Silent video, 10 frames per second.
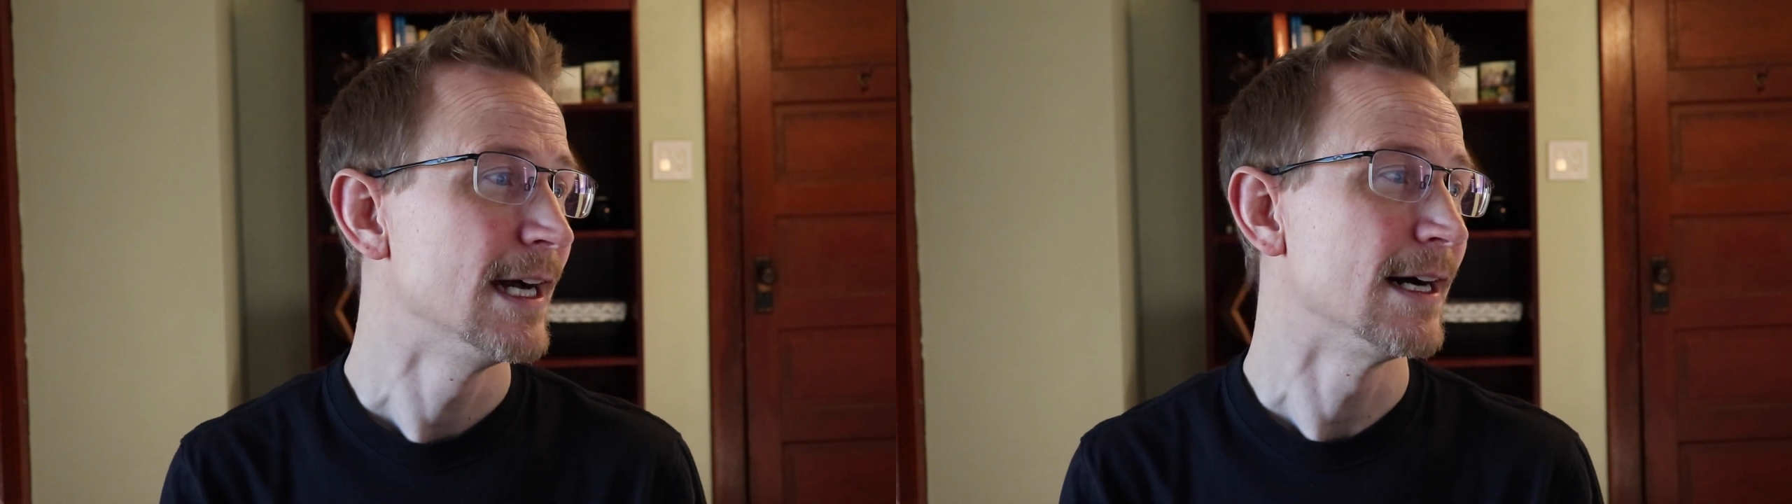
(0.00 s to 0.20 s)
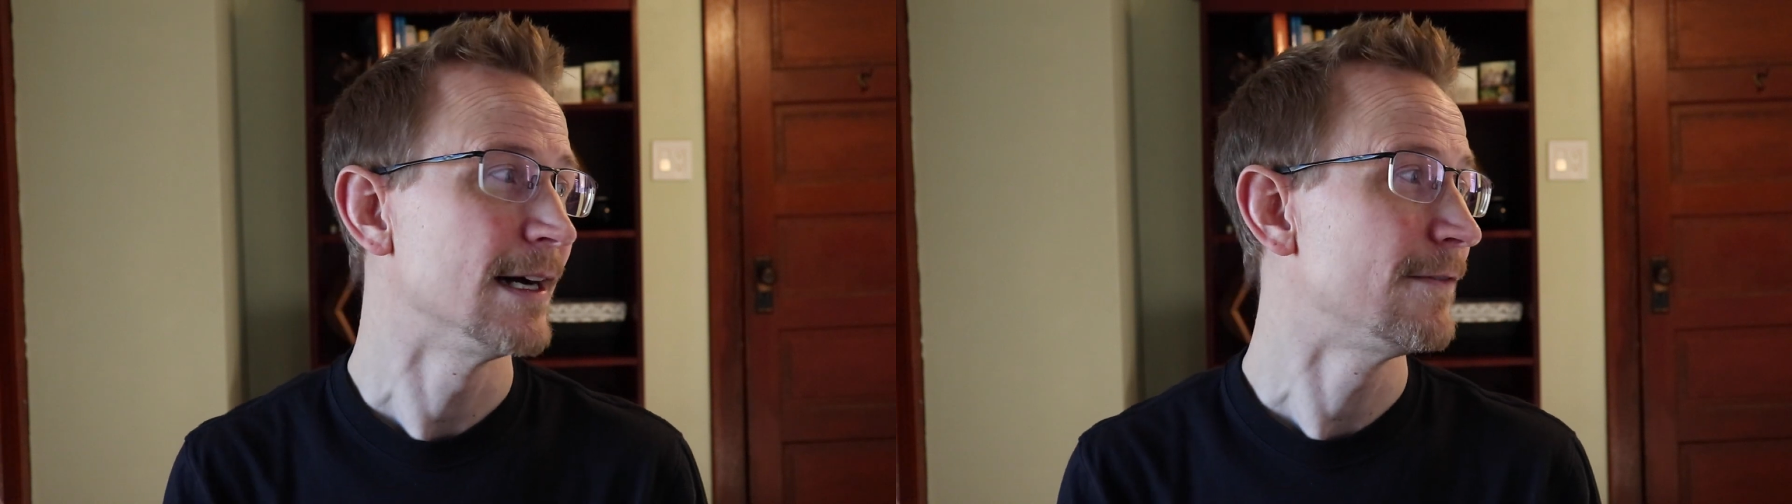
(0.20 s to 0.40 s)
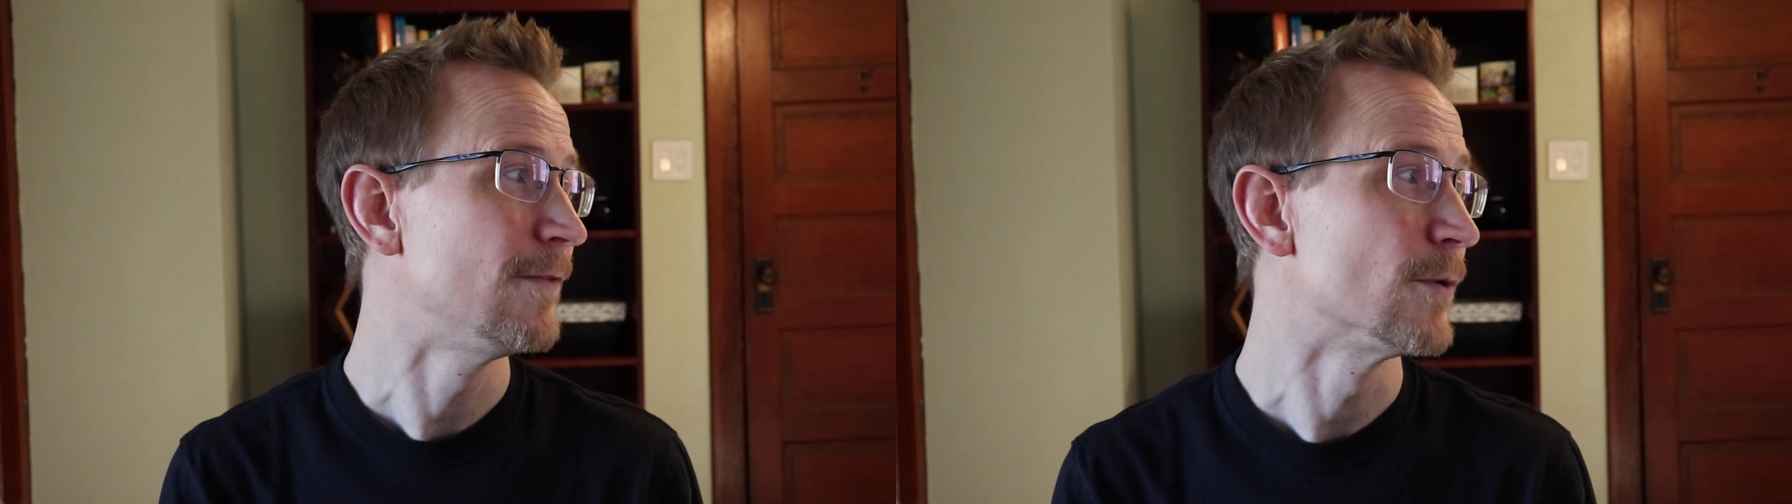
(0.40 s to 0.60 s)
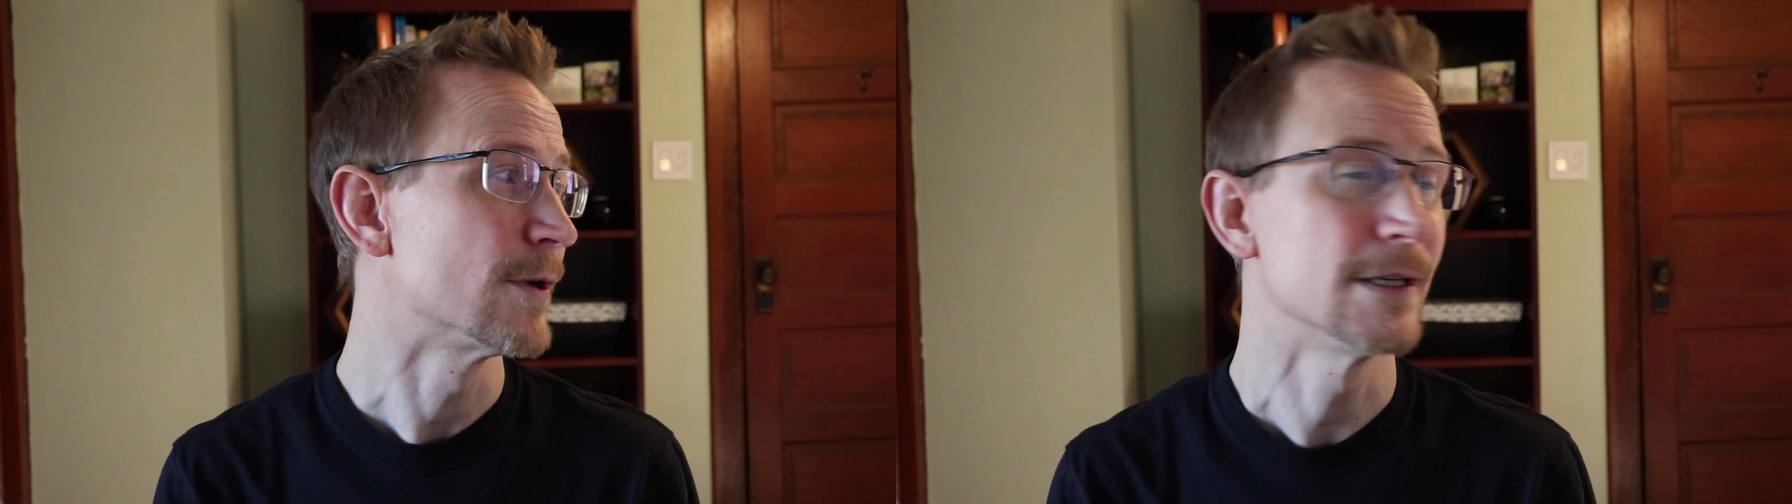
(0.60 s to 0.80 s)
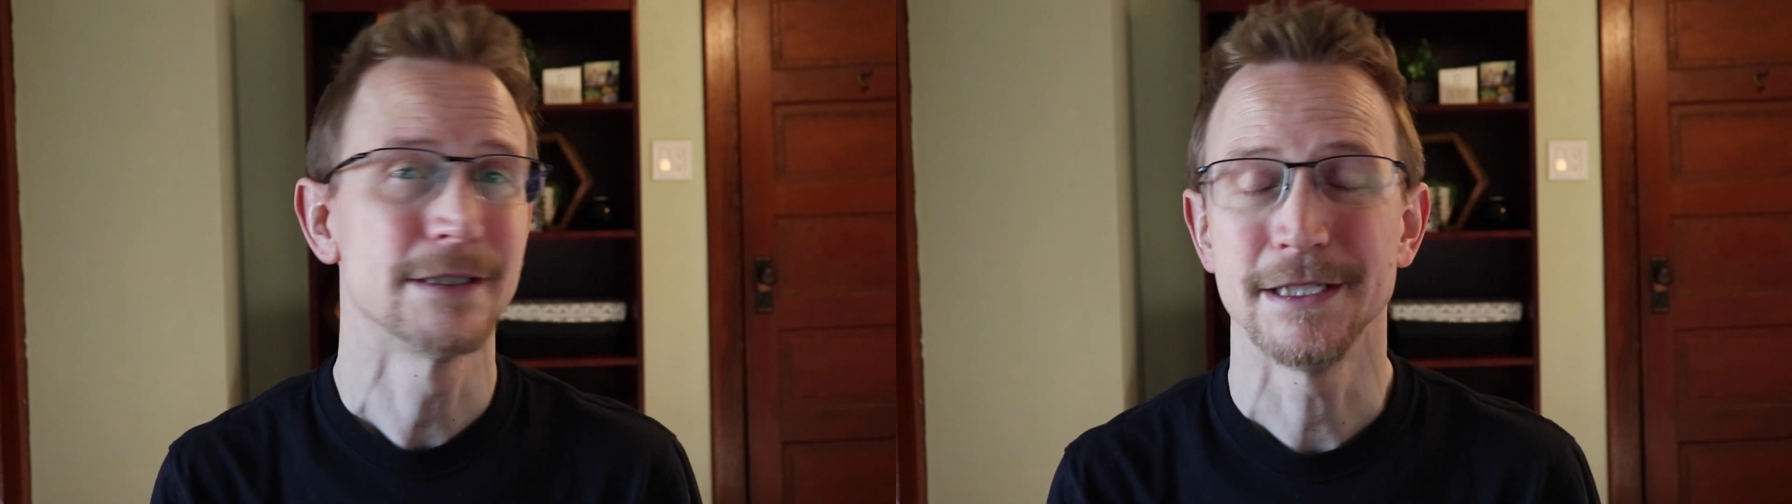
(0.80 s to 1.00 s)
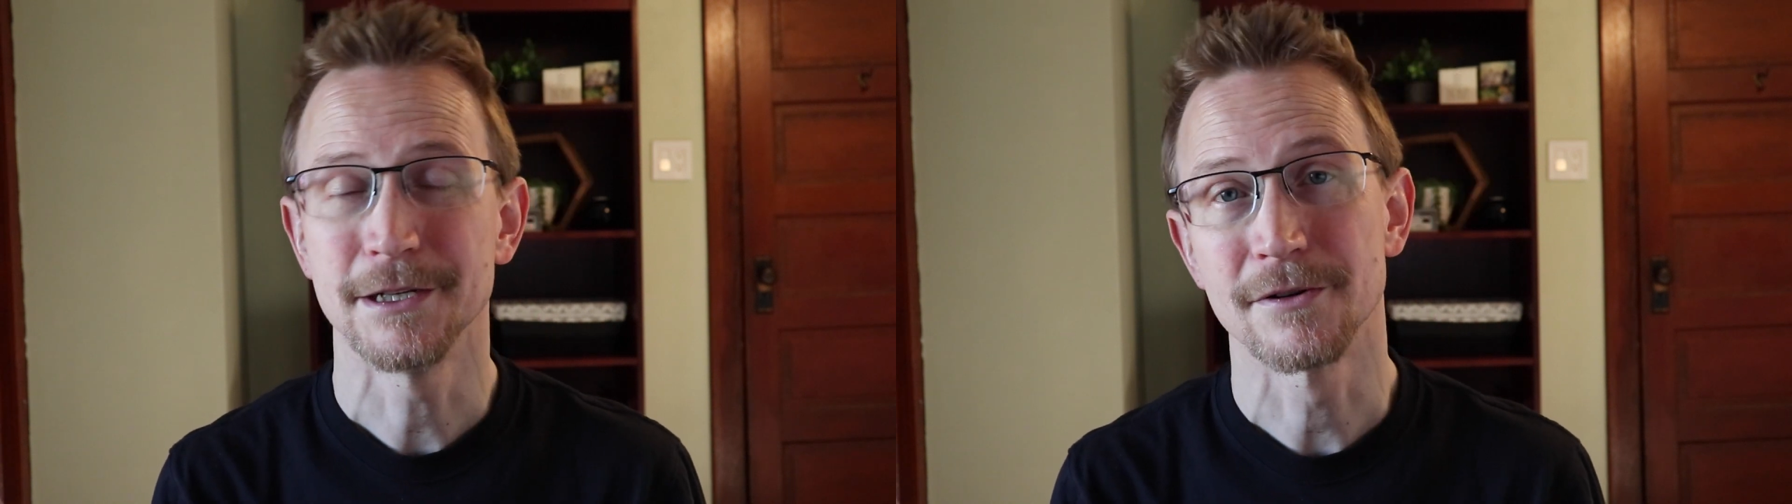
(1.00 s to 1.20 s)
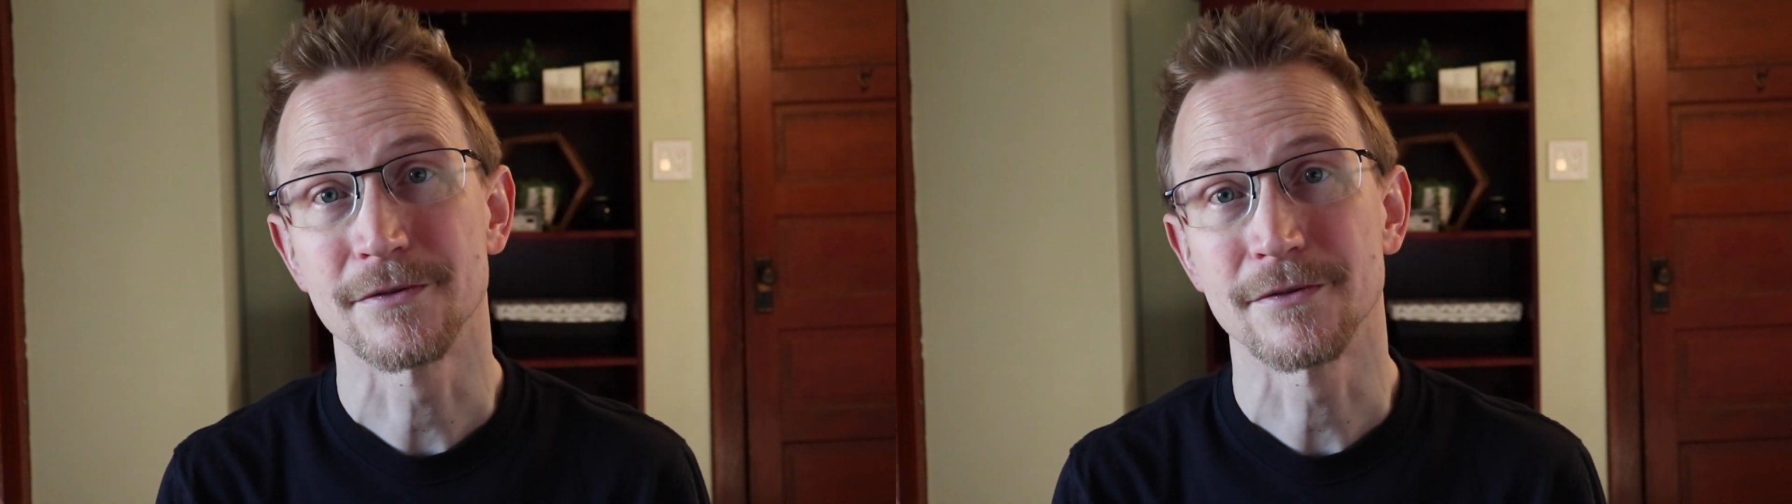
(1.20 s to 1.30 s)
uh, for year